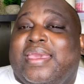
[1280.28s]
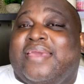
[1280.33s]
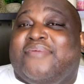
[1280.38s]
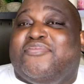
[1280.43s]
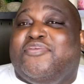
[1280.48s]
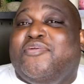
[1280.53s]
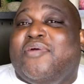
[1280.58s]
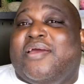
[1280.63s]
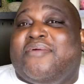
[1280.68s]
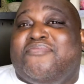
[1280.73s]

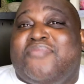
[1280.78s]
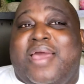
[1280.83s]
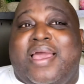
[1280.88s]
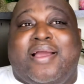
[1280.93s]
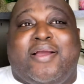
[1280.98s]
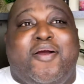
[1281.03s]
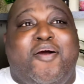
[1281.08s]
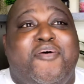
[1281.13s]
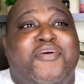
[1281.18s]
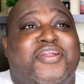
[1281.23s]
If you have
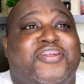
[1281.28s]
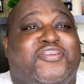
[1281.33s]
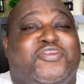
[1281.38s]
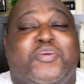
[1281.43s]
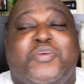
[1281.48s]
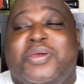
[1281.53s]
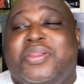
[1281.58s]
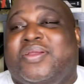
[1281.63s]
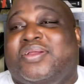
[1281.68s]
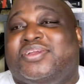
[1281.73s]
not, go to
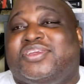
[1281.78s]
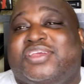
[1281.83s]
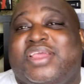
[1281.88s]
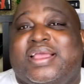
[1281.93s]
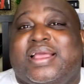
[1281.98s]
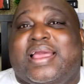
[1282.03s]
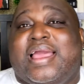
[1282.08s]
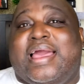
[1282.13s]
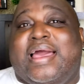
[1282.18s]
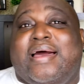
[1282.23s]
Twitter and
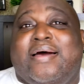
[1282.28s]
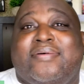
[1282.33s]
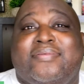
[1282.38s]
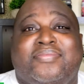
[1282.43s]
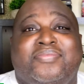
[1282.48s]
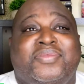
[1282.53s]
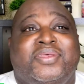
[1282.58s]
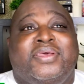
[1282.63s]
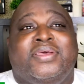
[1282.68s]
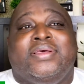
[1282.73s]
check out
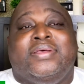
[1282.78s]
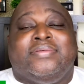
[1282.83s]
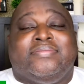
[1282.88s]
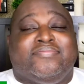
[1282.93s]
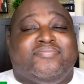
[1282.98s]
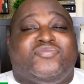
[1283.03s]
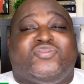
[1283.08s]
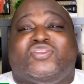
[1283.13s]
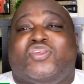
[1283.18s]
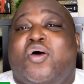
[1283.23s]

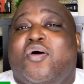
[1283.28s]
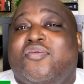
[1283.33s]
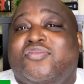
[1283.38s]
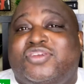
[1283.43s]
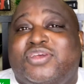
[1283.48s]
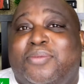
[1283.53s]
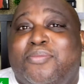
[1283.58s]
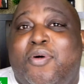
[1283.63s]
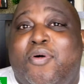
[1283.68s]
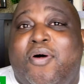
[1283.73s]

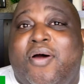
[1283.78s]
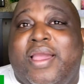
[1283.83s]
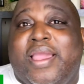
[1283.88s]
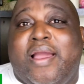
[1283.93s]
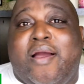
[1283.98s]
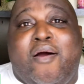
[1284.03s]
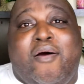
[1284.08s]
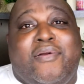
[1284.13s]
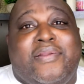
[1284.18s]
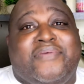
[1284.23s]
Soldier Boy
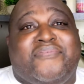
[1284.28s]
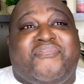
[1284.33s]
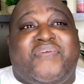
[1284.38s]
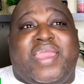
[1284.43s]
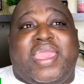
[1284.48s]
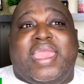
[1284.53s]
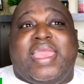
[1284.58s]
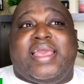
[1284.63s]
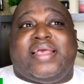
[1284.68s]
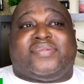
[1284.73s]

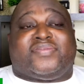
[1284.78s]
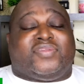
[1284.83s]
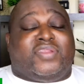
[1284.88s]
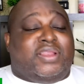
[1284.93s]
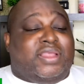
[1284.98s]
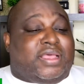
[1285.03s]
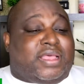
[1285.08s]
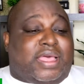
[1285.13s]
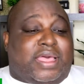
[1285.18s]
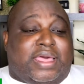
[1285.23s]
OnlyFans.
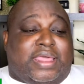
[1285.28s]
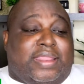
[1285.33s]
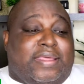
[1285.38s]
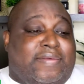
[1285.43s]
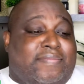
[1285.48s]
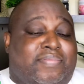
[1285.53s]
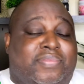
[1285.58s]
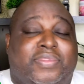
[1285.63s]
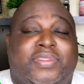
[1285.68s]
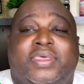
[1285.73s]
Look, honey.
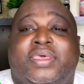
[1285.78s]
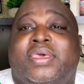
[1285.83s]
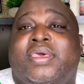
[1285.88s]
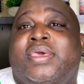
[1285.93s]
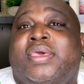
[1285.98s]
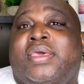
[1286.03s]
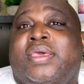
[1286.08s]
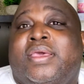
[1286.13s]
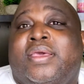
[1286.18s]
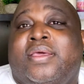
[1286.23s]

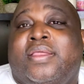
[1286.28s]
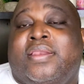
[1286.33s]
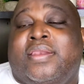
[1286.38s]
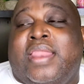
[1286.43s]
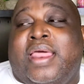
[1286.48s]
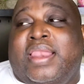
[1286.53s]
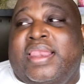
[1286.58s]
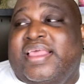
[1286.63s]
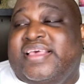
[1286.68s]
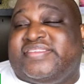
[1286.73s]

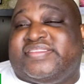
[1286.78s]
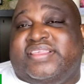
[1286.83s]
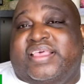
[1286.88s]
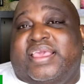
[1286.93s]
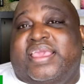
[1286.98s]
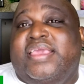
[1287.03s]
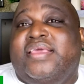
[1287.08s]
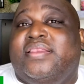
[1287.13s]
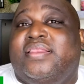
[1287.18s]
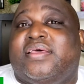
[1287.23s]
Now listen,
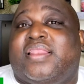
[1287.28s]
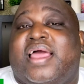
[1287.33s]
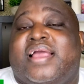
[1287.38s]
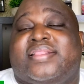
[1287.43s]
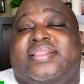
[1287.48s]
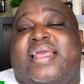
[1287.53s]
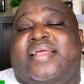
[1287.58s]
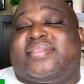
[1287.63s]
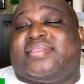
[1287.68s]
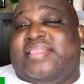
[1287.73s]
he looked
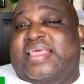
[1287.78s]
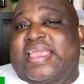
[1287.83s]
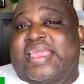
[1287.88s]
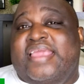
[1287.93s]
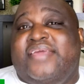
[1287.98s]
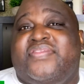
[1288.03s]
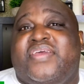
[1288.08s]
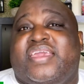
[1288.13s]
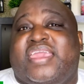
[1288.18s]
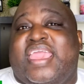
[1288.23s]
like that
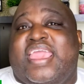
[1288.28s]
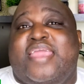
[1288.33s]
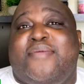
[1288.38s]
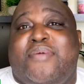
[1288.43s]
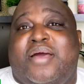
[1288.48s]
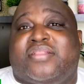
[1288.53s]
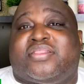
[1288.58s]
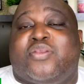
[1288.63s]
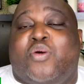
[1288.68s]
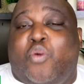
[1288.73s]
thing that came
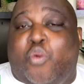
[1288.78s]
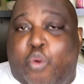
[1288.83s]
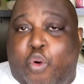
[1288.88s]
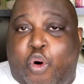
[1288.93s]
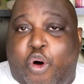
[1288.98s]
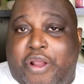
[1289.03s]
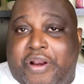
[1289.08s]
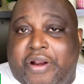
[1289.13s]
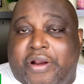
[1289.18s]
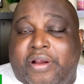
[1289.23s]
out the
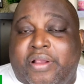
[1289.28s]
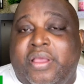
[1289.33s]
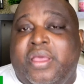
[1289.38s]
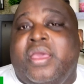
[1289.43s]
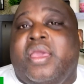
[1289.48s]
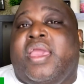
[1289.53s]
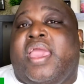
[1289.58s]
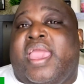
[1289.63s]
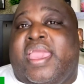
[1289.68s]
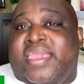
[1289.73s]
water
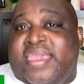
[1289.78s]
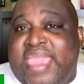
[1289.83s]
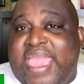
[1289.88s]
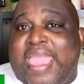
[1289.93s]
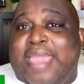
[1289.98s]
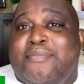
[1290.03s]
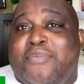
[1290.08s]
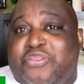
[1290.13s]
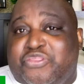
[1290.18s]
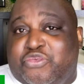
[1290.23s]
in
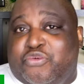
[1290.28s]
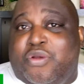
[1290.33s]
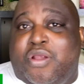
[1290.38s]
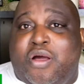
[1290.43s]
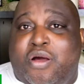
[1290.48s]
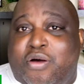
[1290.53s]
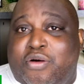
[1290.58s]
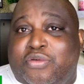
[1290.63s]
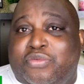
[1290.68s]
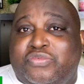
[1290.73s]
Game of
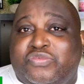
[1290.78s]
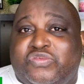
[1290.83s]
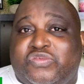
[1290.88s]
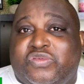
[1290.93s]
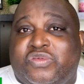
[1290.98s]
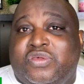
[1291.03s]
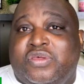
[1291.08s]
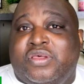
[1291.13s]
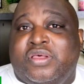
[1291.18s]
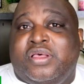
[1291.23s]

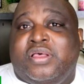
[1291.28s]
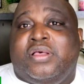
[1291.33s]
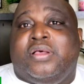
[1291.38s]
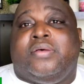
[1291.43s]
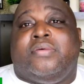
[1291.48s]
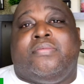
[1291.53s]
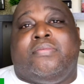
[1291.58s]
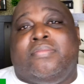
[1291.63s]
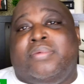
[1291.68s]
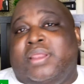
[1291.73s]
Thrones,
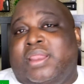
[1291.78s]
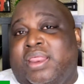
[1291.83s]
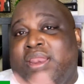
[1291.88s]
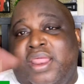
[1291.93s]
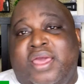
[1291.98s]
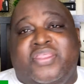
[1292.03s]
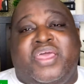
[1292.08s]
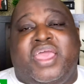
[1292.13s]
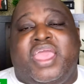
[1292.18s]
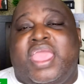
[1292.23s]
but
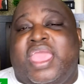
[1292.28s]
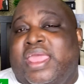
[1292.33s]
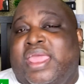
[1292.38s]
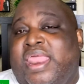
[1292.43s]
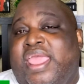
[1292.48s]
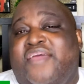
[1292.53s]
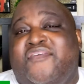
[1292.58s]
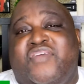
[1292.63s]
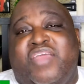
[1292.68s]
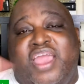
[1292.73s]
in
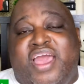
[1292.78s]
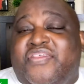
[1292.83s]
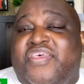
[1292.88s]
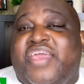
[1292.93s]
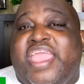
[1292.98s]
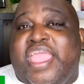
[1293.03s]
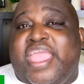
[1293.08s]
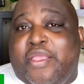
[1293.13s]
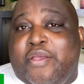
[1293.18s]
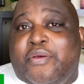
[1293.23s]
every other
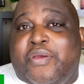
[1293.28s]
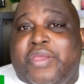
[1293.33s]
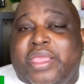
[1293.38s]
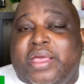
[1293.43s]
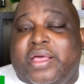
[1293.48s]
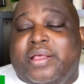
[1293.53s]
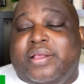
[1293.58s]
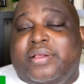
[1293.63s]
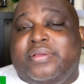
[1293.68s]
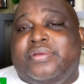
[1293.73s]

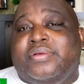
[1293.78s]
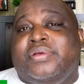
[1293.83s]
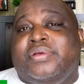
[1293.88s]
area,